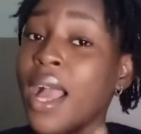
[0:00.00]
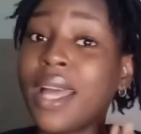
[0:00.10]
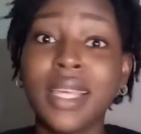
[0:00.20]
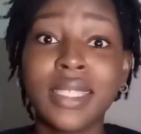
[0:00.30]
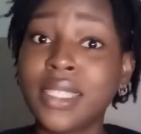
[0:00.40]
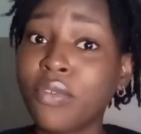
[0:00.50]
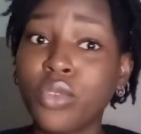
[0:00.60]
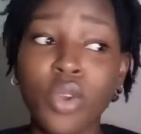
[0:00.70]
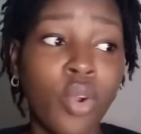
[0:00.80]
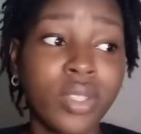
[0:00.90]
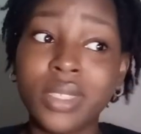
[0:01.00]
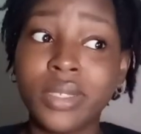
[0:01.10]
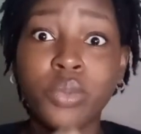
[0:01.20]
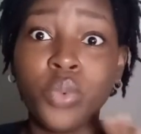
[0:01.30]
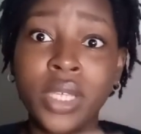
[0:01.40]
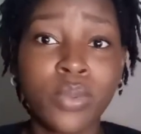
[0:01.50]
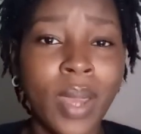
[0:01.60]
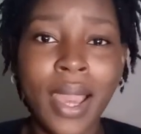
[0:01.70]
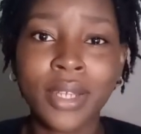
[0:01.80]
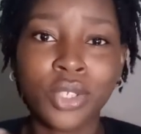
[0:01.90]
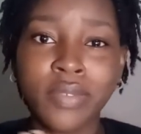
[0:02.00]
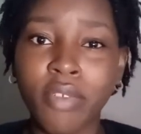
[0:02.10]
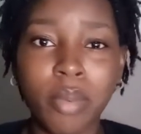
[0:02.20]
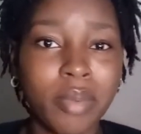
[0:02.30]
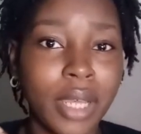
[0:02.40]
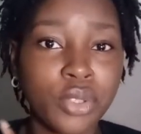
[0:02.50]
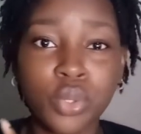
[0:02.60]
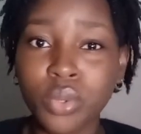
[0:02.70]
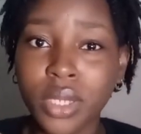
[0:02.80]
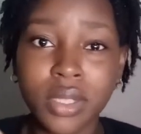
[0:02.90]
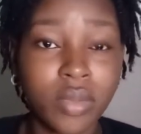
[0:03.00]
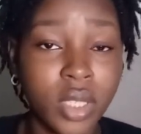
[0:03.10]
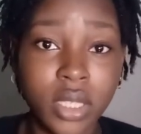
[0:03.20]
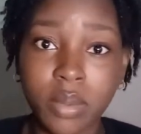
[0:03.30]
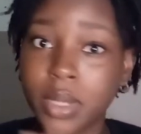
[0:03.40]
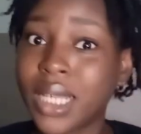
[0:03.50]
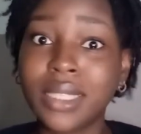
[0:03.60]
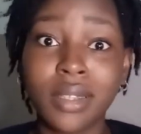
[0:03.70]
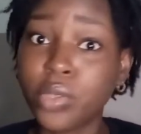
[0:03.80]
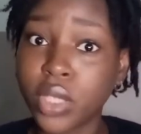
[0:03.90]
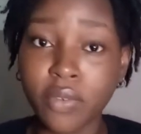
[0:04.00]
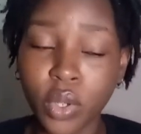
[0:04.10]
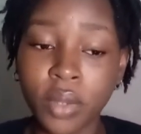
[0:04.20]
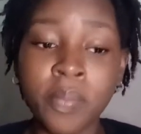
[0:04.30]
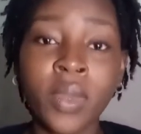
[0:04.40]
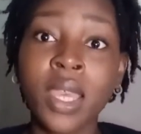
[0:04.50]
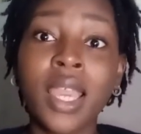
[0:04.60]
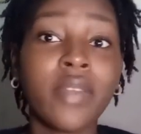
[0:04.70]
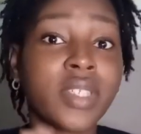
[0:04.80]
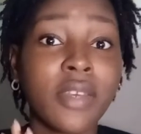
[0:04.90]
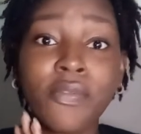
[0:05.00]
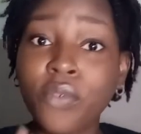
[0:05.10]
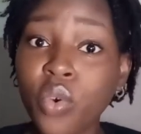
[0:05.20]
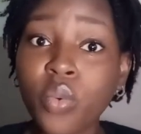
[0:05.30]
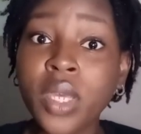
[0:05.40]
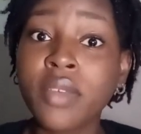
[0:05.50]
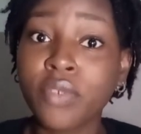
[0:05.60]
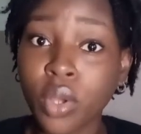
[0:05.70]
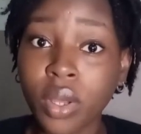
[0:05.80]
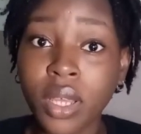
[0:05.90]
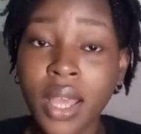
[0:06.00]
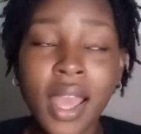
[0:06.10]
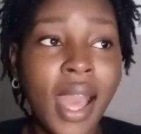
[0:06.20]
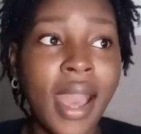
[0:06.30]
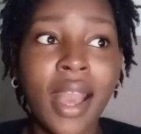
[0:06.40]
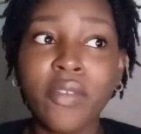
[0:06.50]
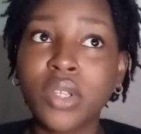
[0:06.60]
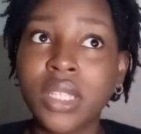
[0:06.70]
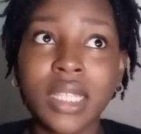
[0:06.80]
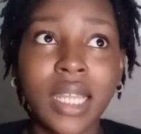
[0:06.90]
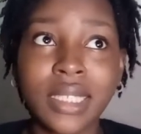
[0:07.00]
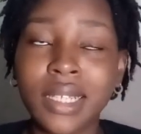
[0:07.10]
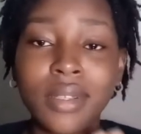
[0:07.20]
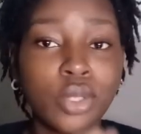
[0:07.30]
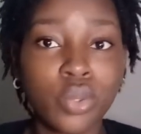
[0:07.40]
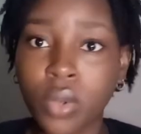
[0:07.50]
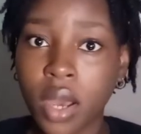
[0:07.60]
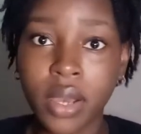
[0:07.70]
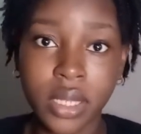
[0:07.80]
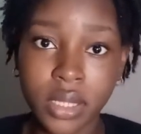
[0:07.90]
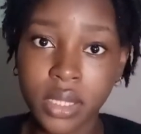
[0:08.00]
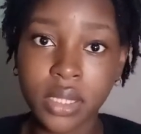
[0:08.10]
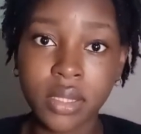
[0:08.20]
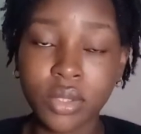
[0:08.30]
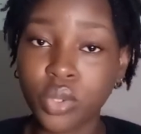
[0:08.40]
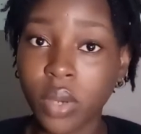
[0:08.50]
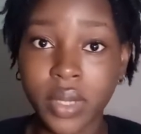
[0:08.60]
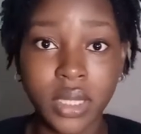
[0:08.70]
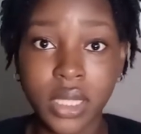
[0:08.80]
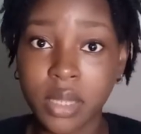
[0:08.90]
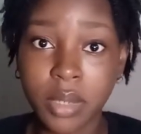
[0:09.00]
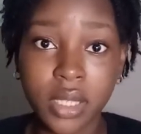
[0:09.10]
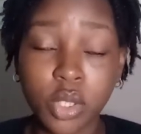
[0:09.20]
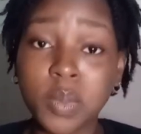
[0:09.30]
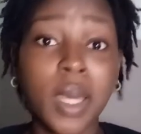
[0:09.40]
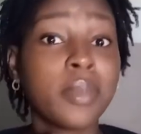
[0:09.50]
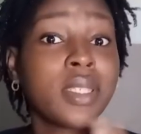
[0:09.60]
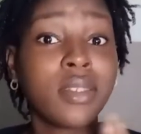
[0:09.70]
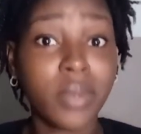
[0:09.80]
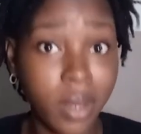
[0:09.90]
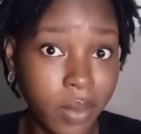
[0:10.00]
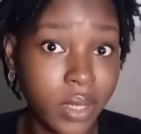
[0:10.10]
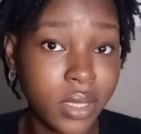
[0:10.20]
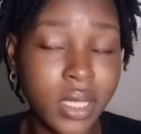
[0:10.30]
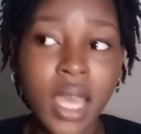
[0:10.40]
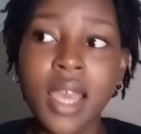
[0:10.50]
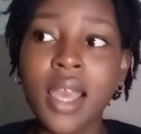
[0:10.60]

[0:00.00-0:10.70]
And that is even on weeks where I just vlog maybe like 2 days, 3 days. That's a 3 day vlog. If it's a 4 week vlog, I have nothing less than 2 hours. 2 hours, 30 minutes, sometimes 3 hours.